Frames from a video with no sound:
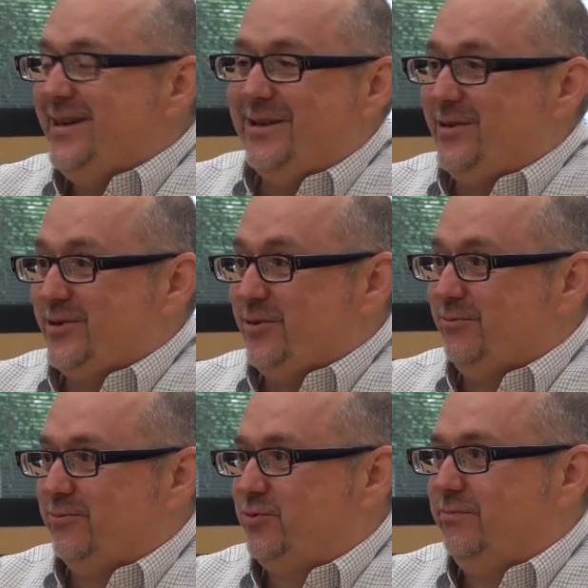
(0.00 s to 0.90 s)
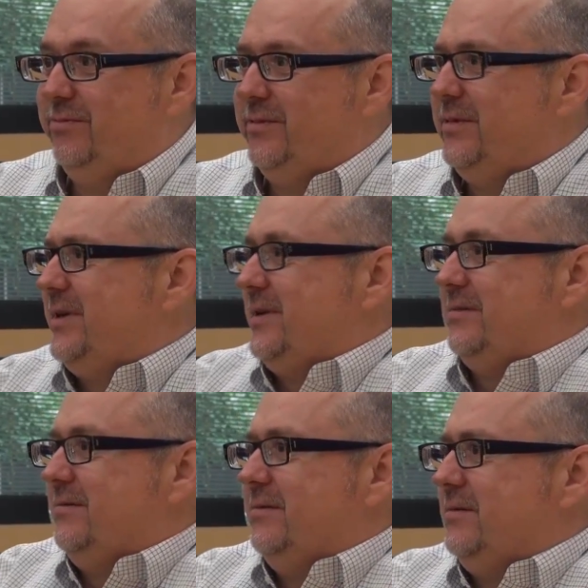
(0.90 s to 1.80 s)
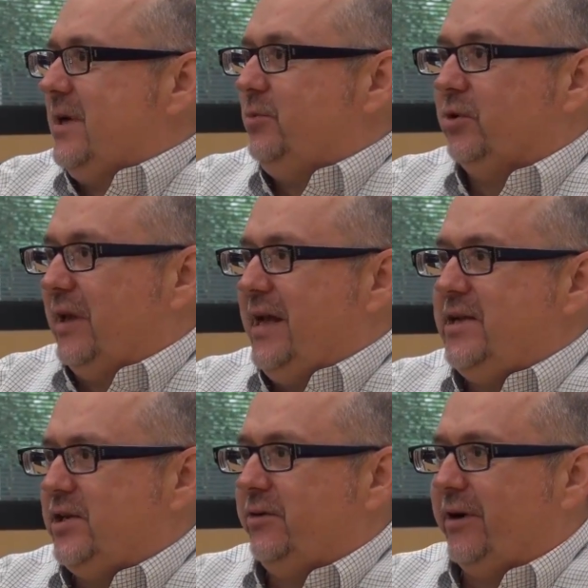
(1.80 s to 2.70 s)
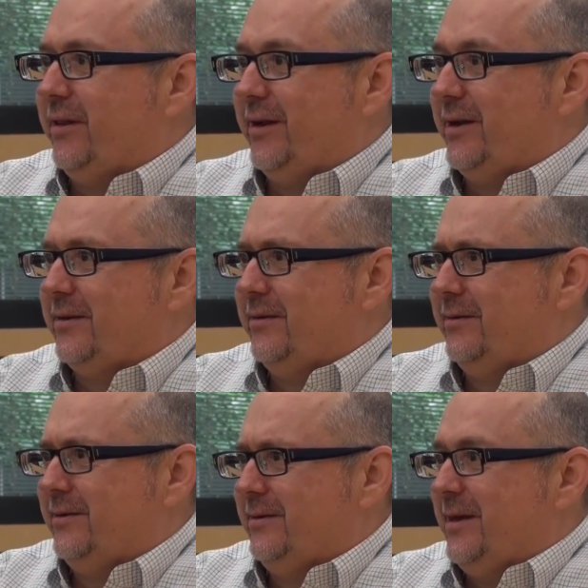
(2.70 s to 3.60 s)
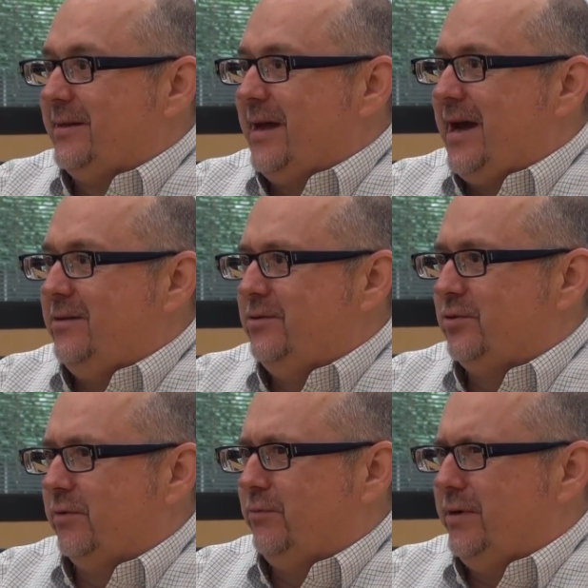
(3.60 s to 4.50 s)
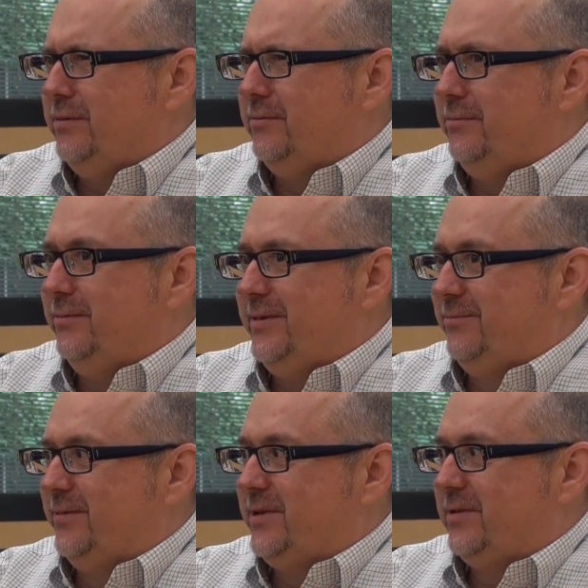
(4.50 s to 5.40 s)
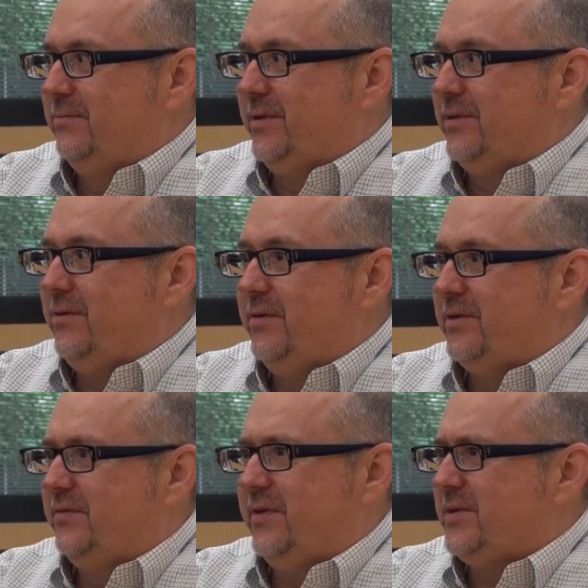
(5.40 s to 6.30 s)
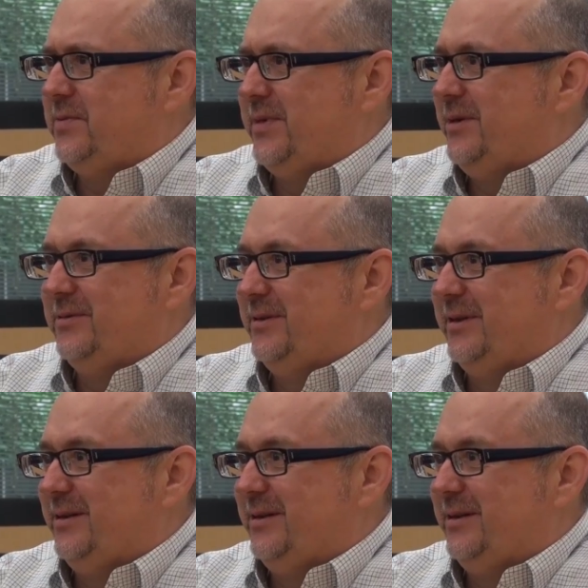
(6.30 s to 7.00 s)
there's no double glazing or anything like that. And you sort of wonder, well, what's all this fuss about?